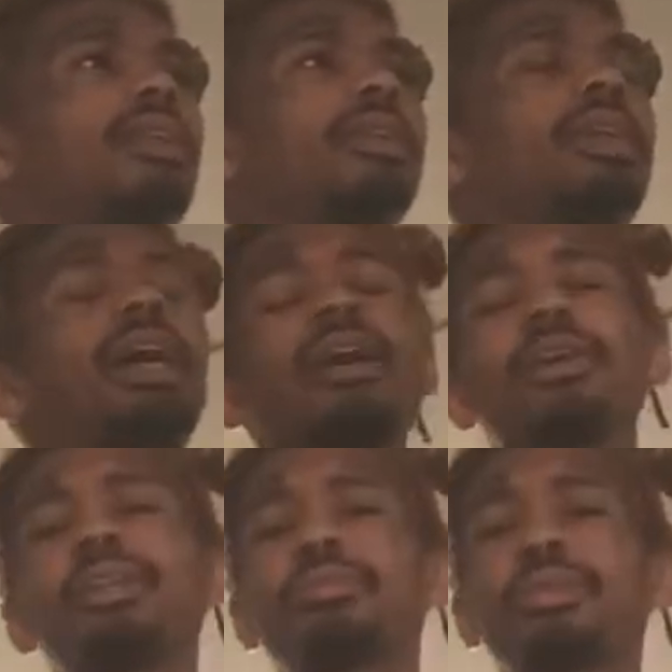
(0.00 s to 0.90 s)
I,
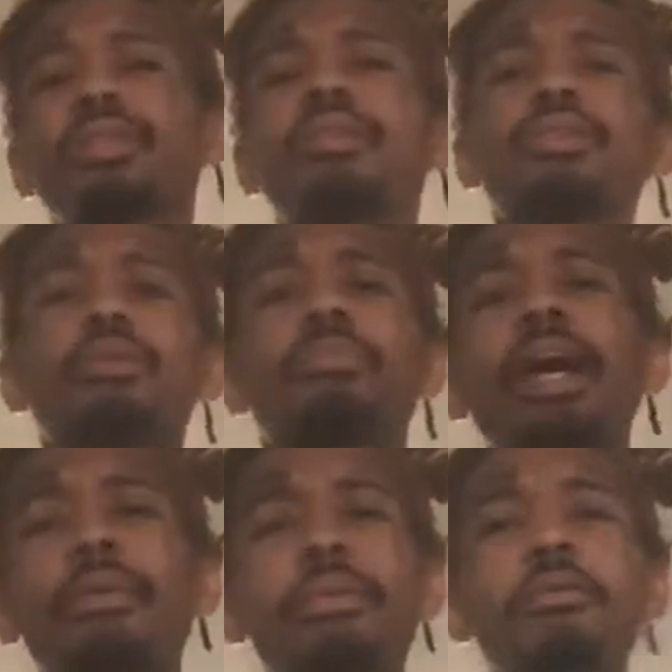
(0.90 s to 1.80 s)
I, it was something. with a
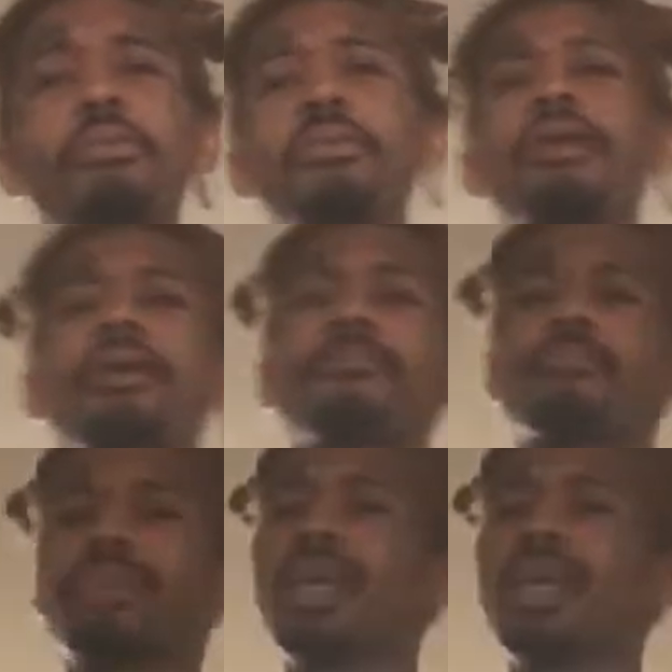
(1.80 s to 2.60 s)
black people program.